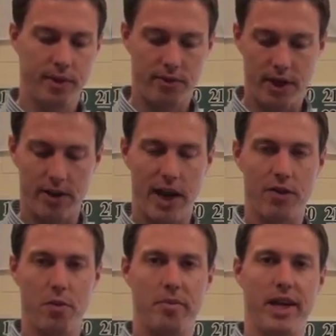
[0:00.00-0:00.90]
If I don't have
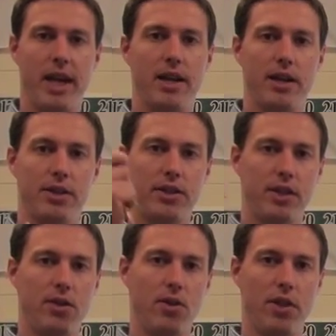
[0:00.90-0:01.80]
them in my hand, I'll
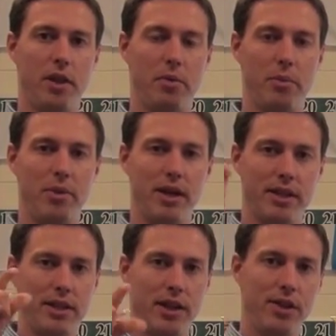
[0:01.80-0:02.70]
still hold them up
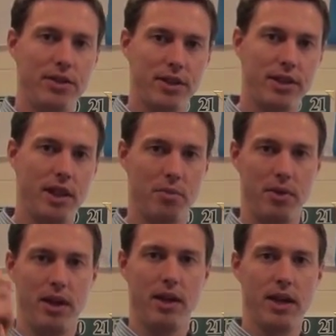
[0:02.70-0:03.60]
because they're used to seeing
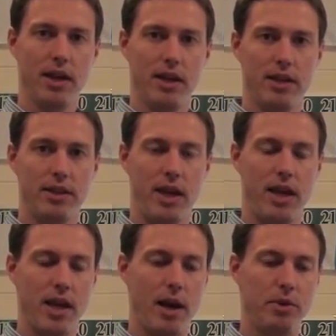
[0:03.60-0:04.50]
me
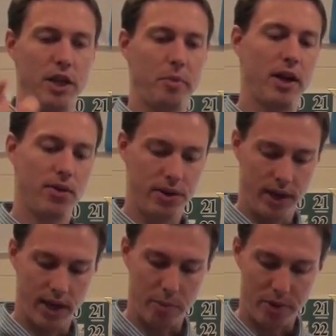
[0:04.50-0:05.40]
say an object by
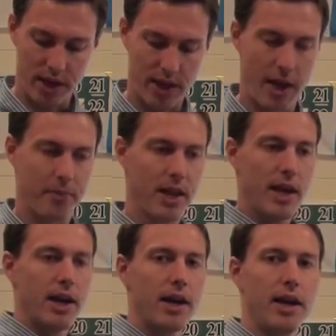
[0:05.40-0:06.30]
holding it up like that.
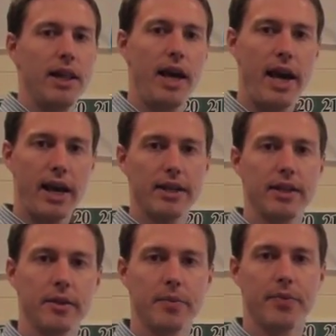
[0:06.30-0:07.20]

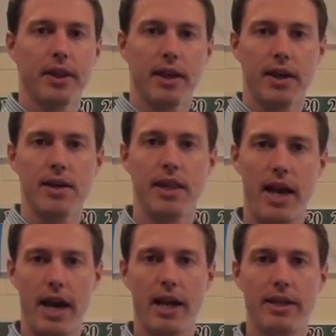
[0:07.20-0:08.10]
Collect
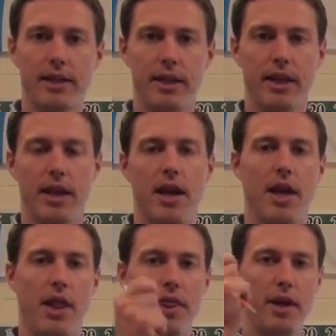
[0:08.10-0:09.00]

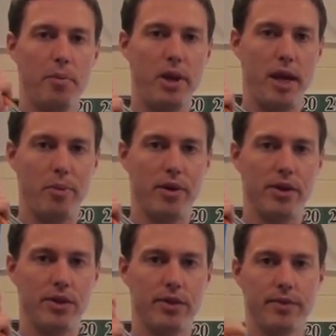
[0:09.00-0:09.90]
the
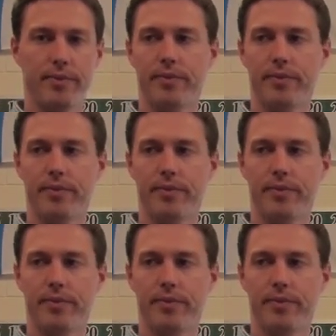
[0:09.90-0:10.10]
papers.